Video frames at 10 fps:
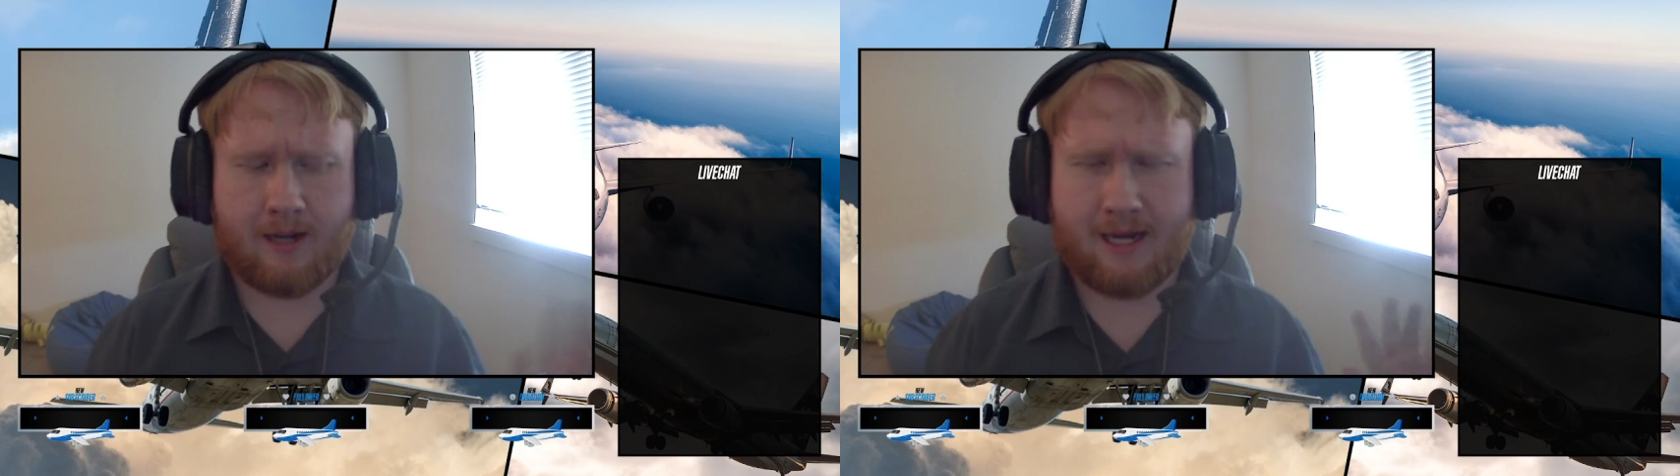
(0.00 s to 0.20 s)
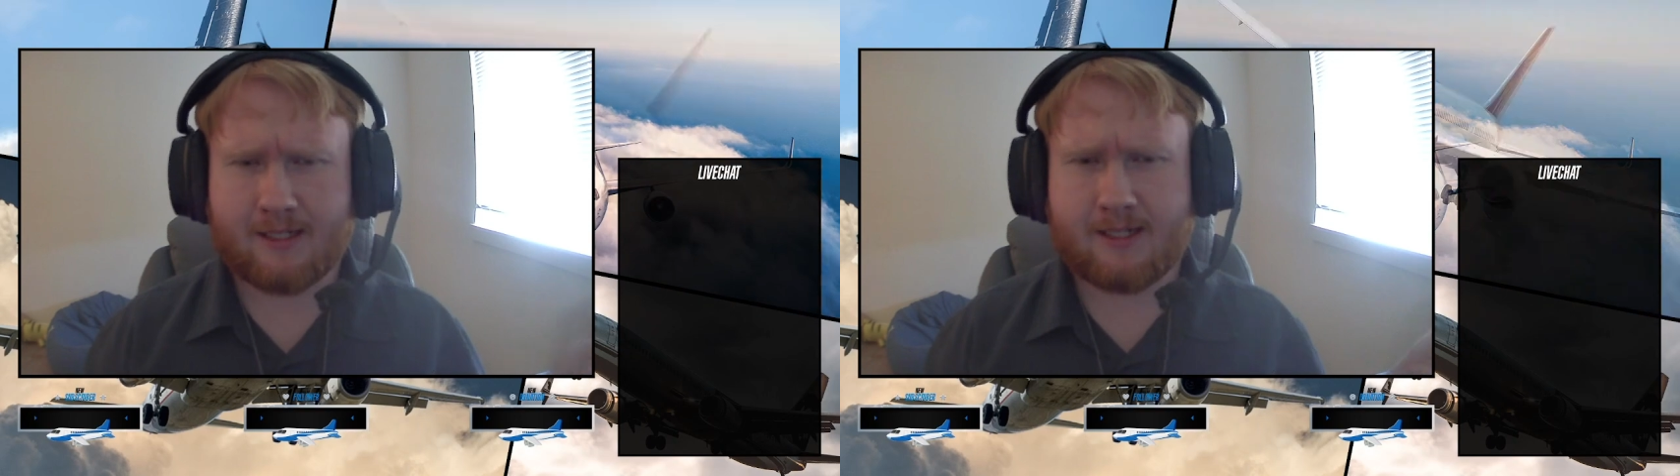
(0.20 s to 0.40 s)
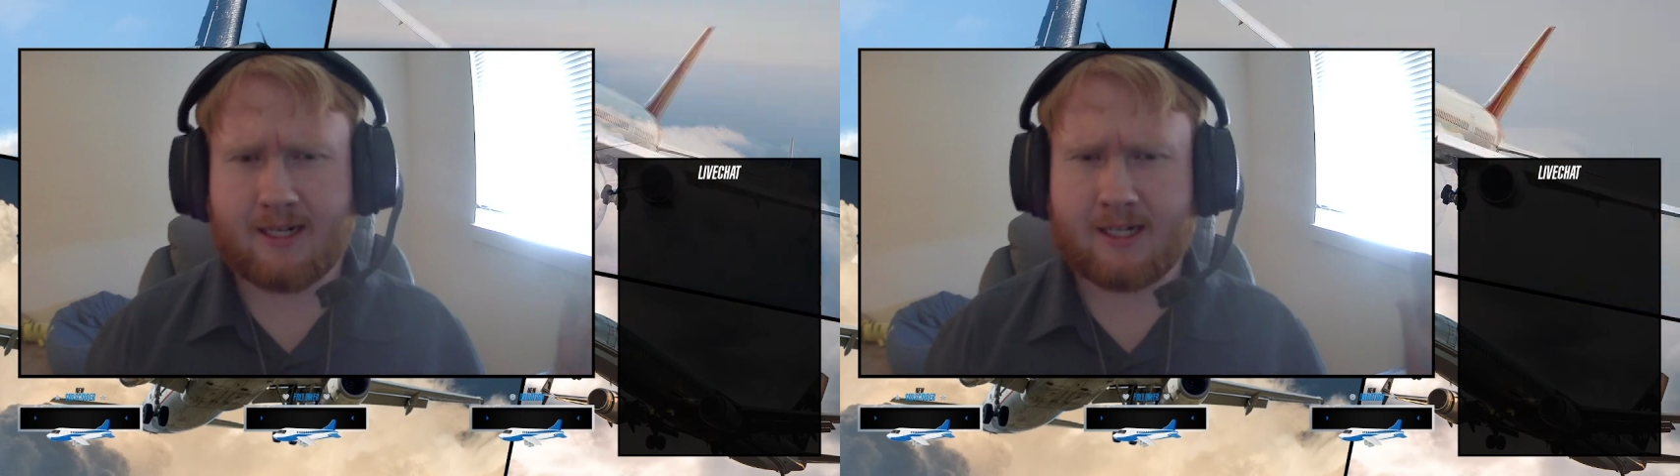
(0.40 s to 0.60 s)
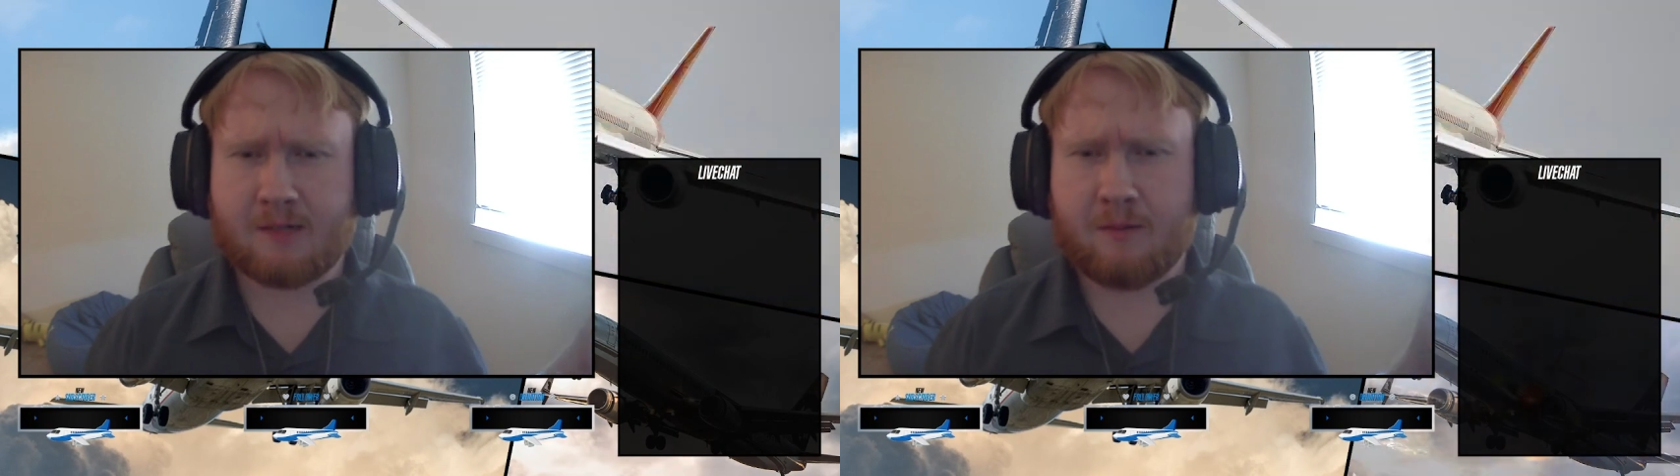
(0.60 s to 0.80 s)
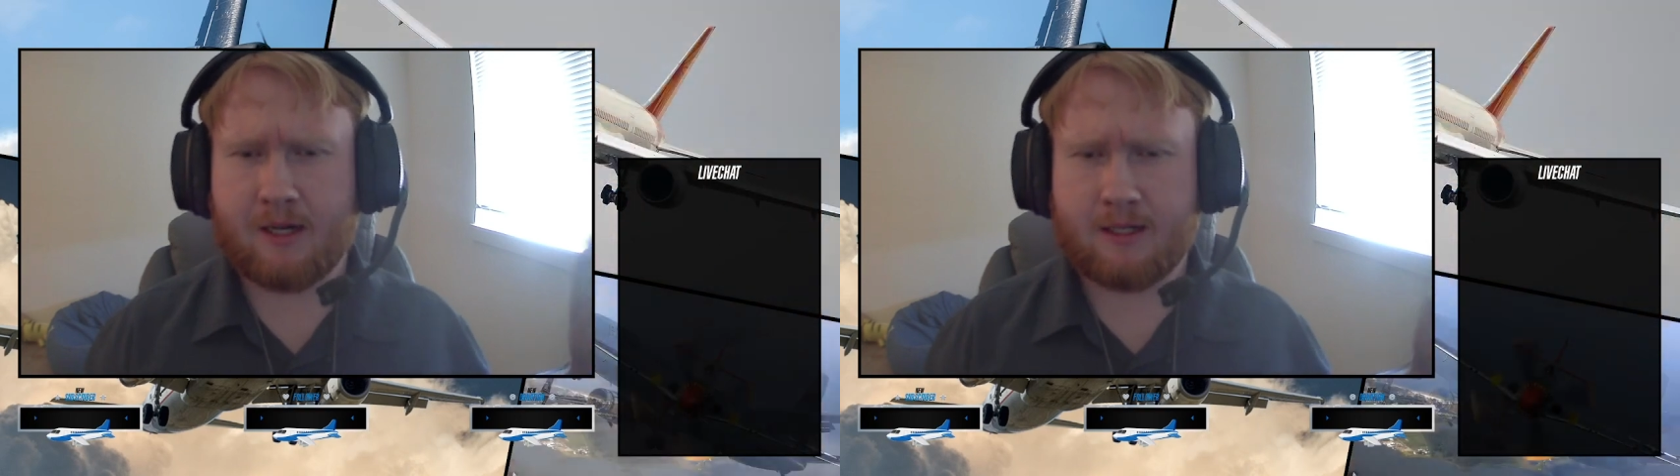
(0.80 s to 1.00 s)
last
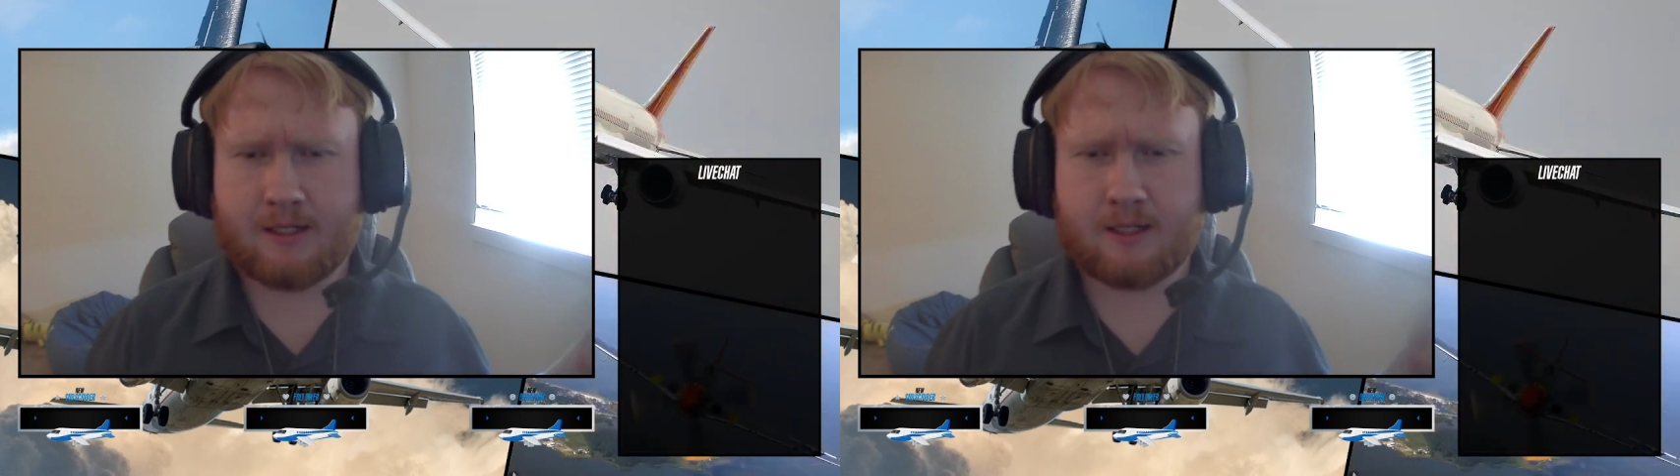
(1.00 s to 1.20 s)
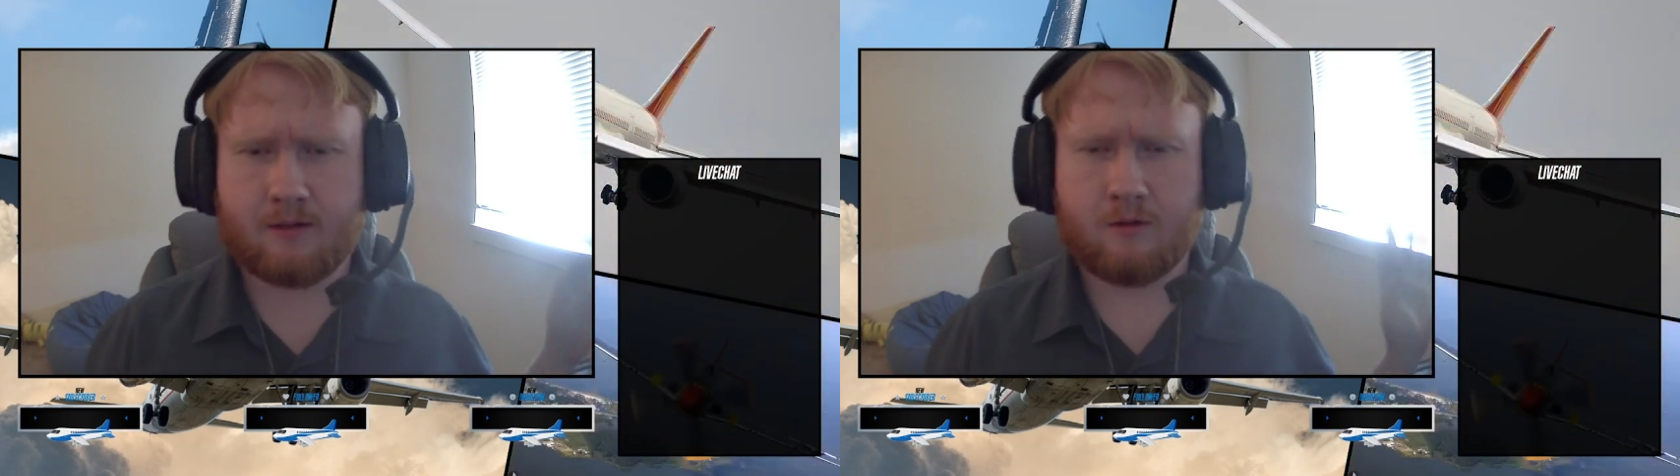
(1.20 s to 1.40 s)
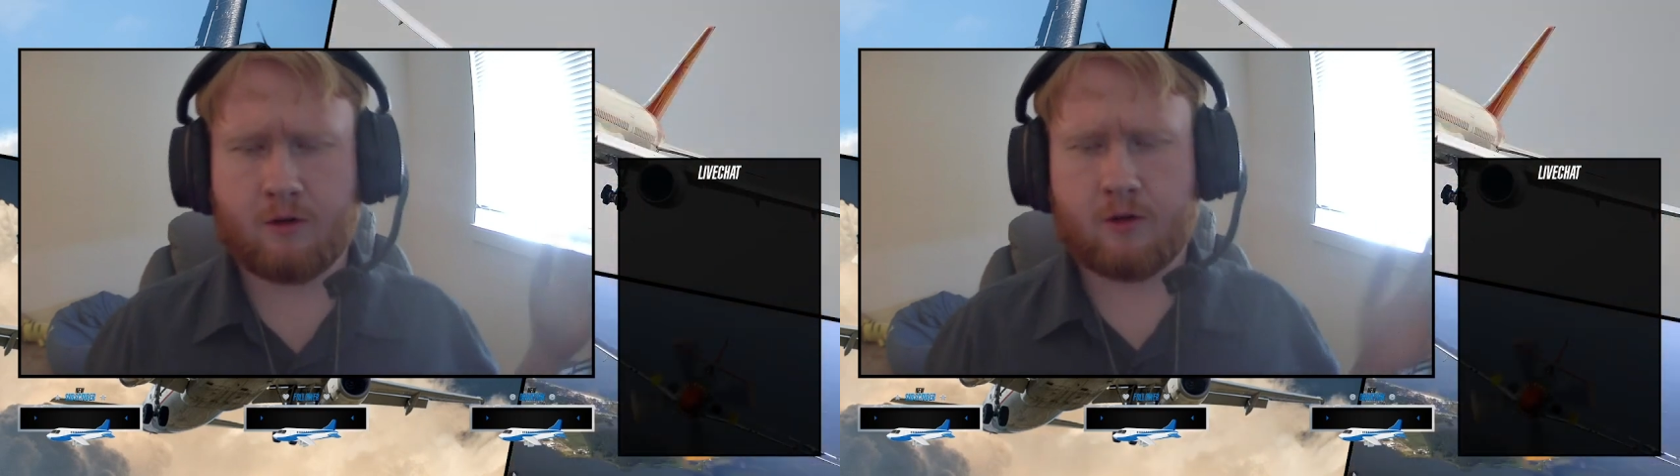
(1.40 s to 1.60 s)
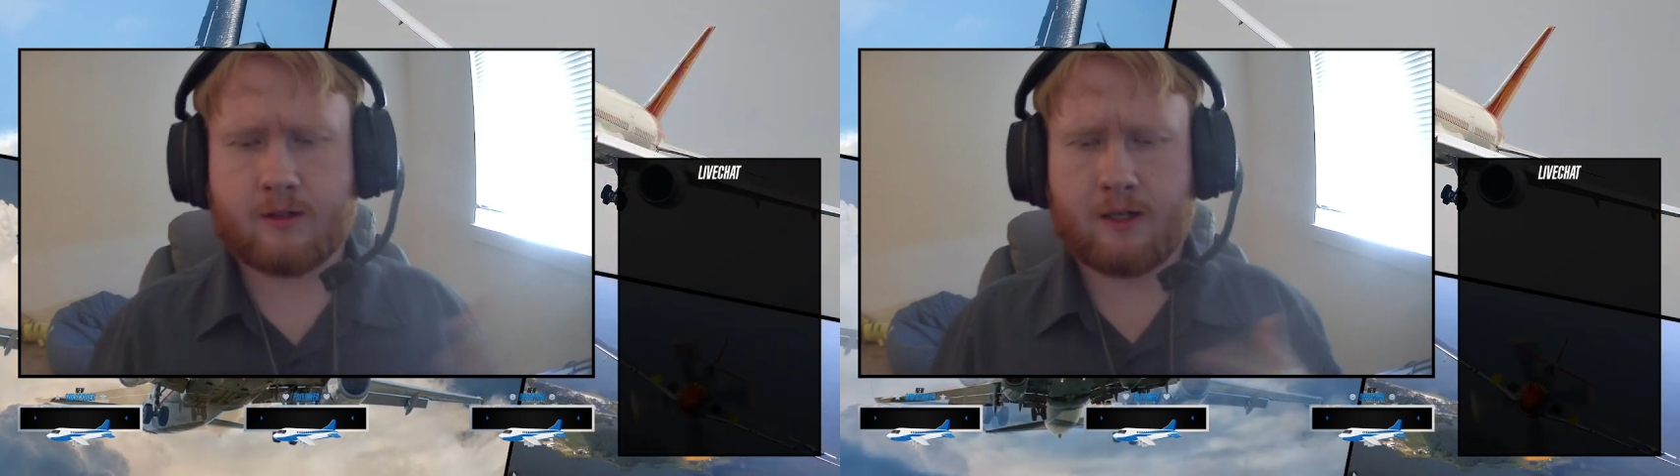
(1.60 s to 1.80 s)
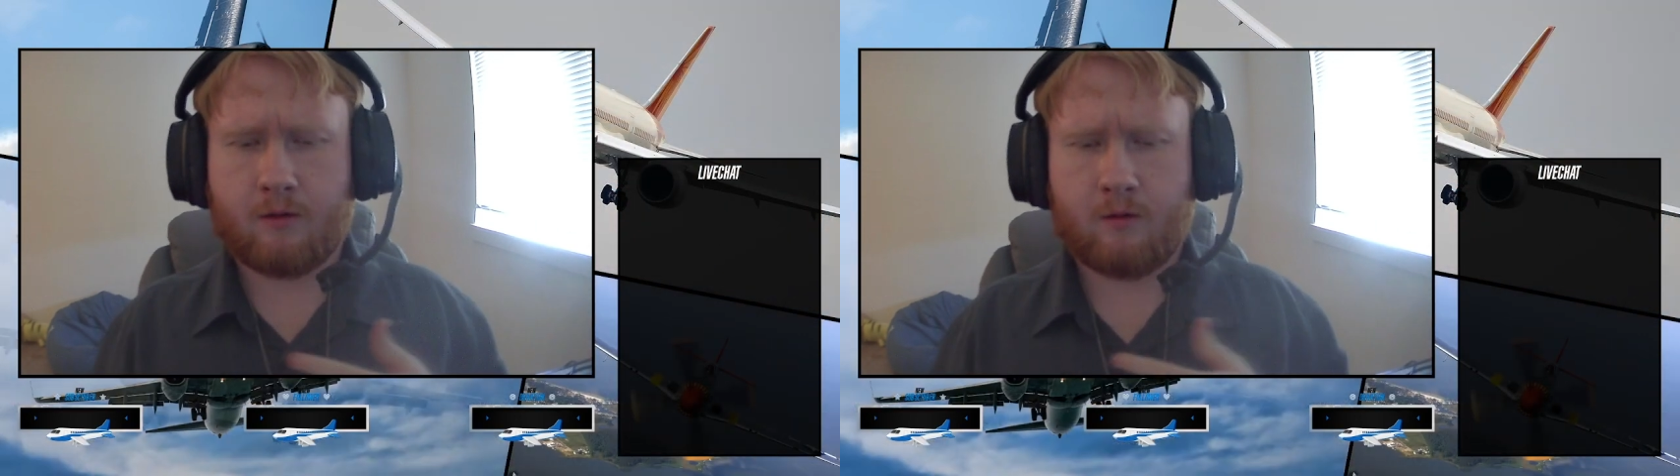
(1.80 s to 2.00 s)
6 months or
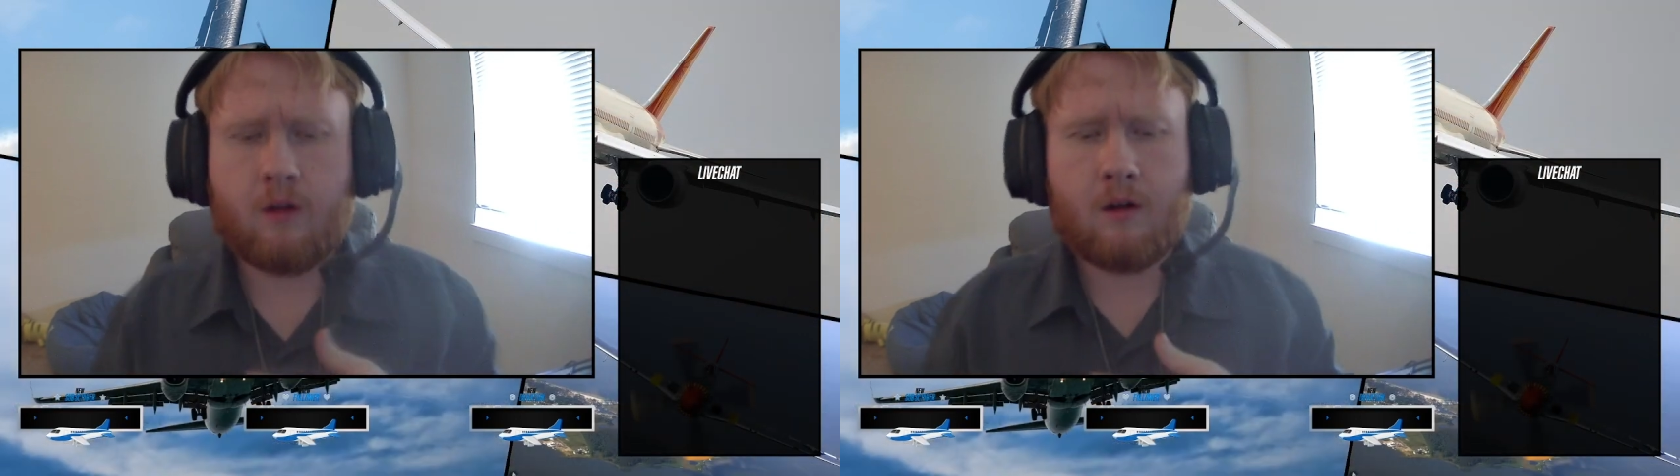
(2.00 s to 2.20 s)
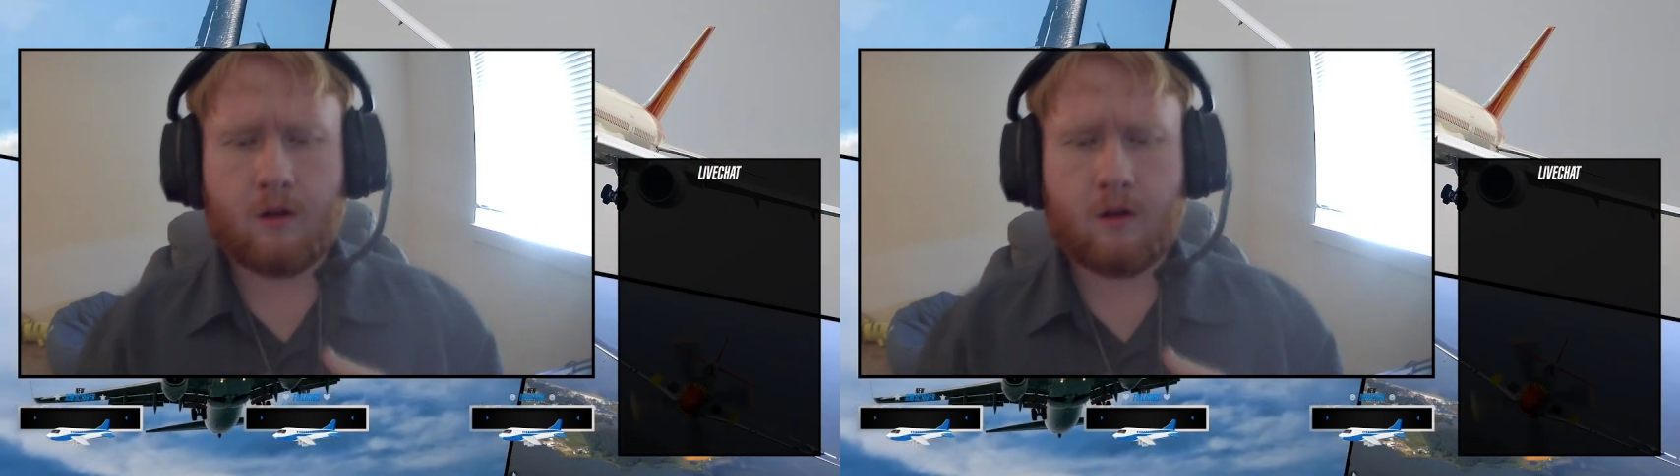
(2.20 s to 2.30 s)
so,